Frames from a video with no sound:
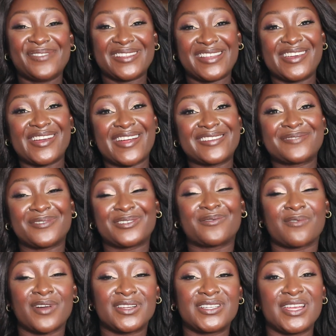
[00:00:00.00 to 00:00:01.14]
but thank you guys so much for
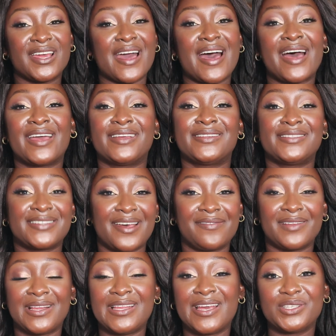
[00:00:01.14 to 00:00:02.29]
watching. I
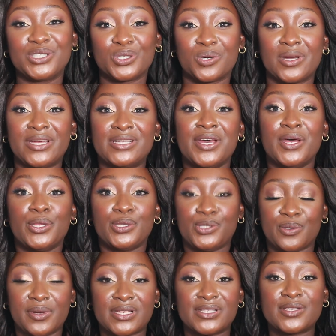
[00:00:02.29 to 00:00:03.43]
definitely enjoyed
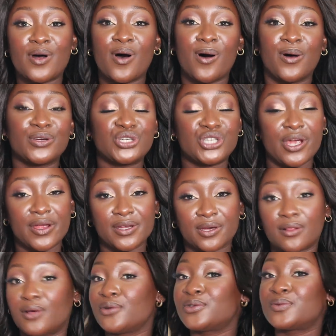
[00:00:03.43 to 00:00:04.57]
doing this haul, sharing a
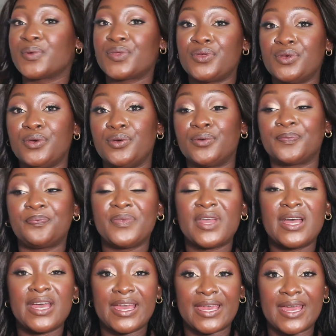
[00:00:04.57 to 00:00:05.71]
clothes with you.
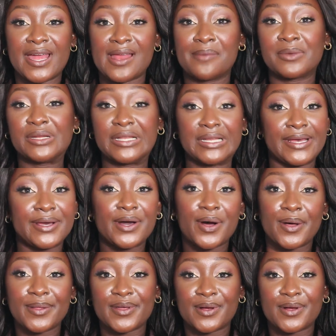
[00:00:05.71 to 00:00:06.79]
Again, I'm going to link all